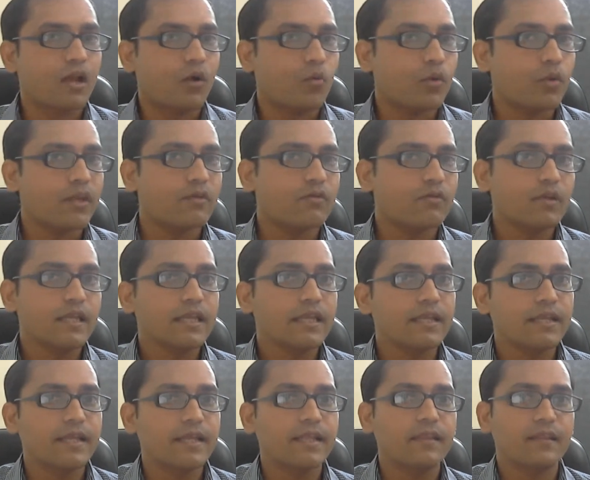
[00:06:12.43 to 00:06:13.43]
We don't
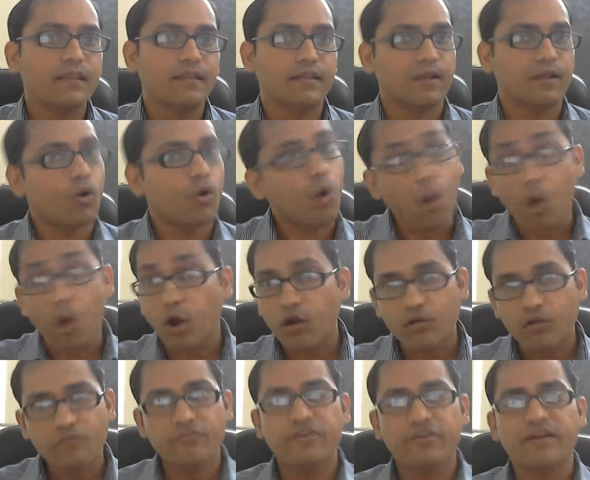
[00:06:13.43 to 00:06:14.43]
need anything there.
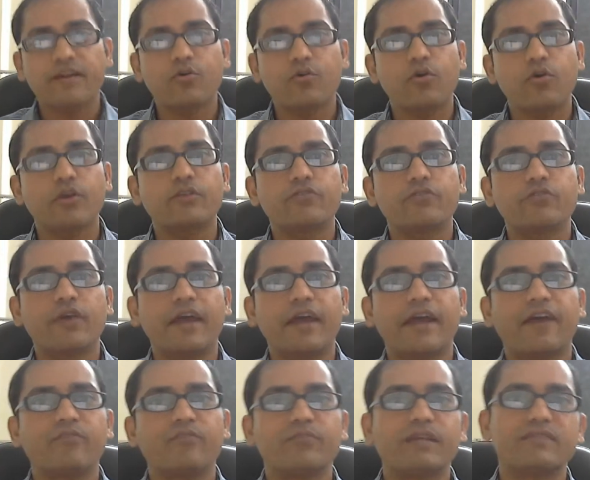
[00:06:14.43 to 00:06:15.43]
Or we are going to
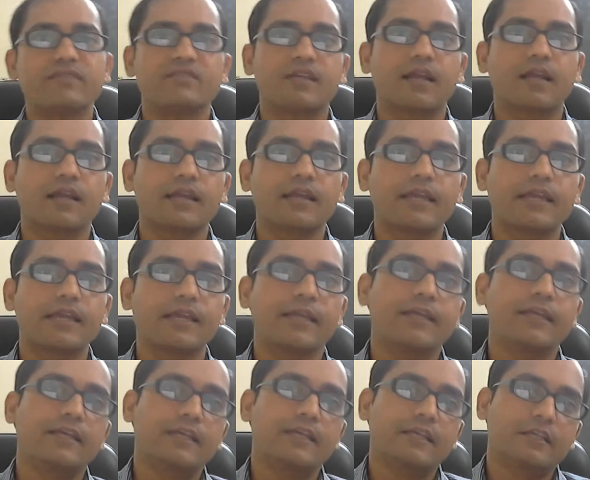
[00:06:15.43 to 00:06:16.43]
have basically